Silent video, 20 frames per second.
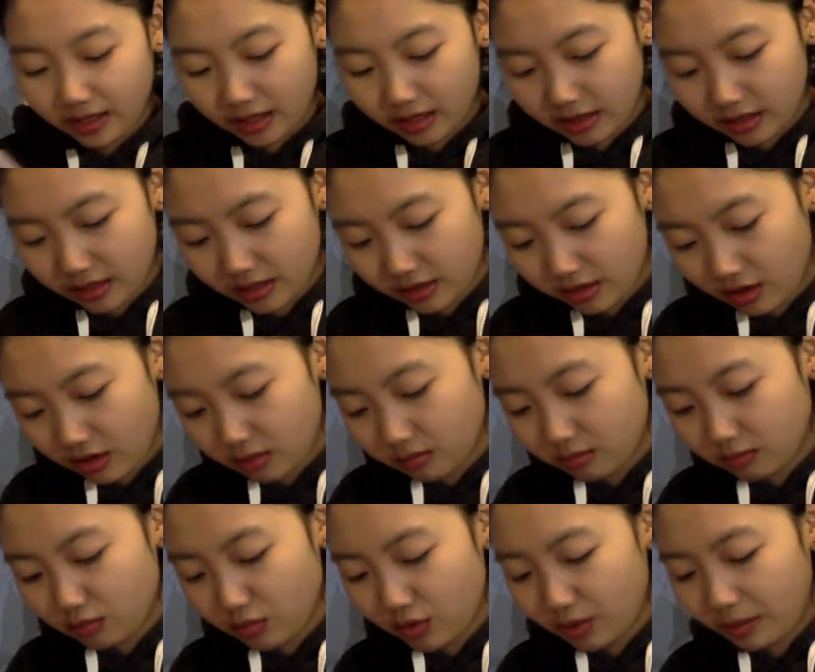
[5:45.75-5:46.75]
And then, oh,
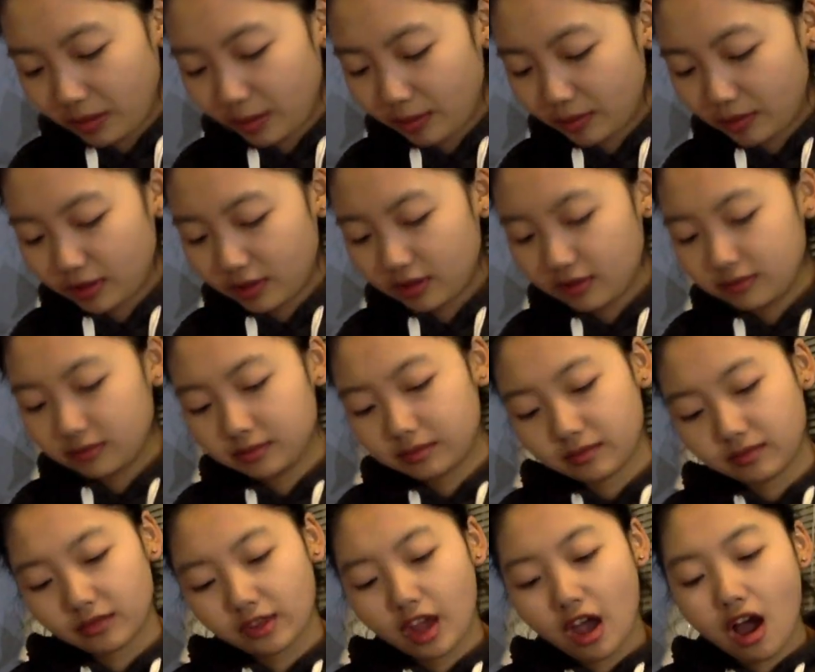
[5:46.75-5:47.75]
more pepero.
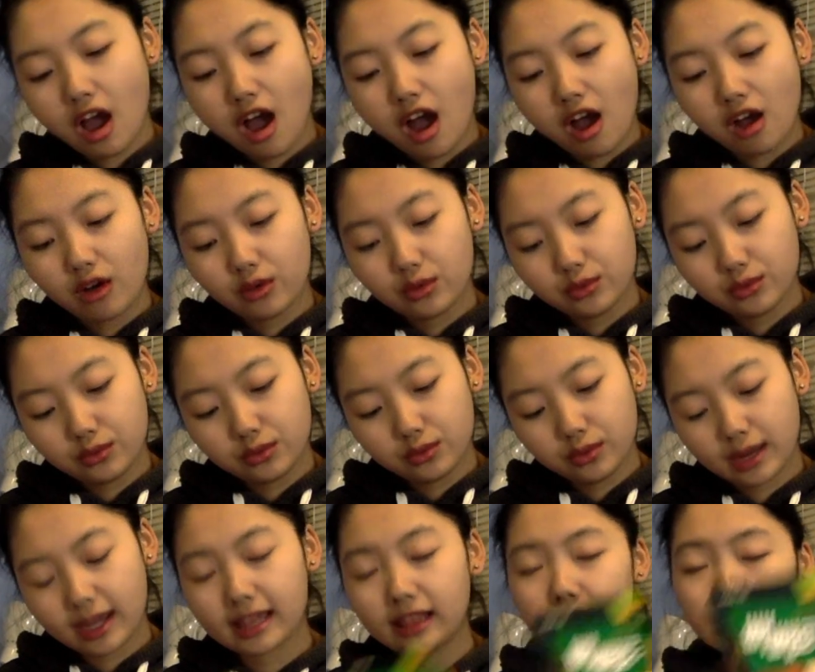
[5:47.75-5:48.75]

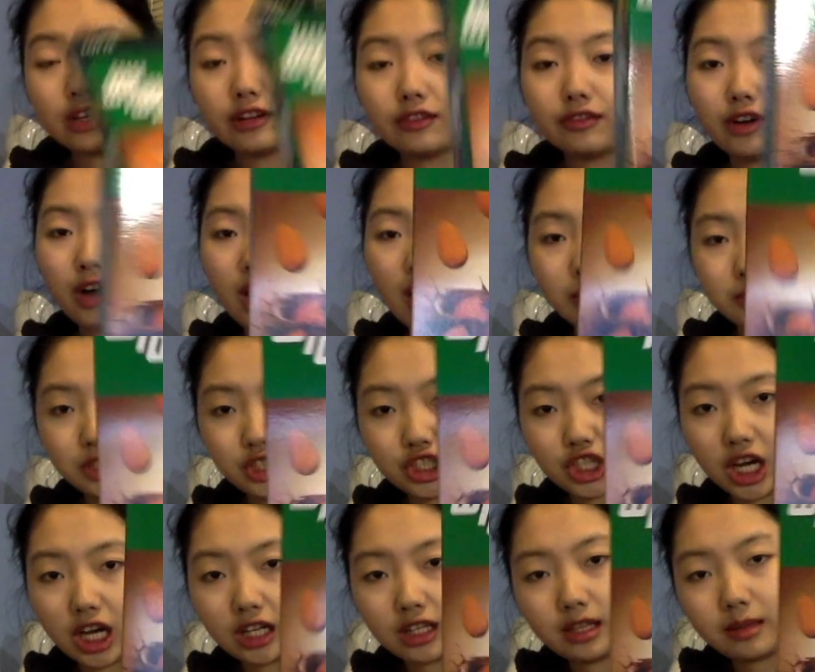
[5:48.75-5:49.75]
Ooh, I love almond
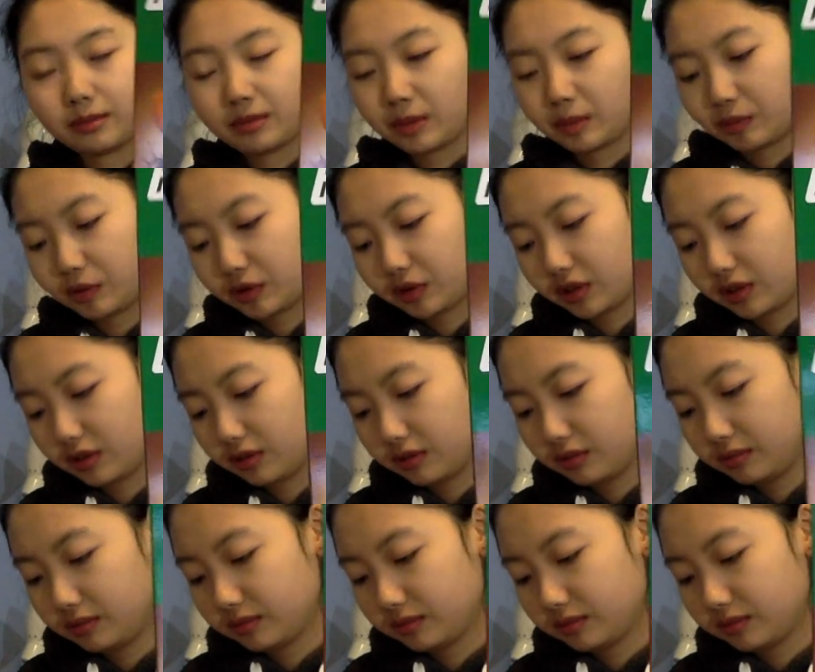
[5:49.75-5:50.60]
chocolate pepero.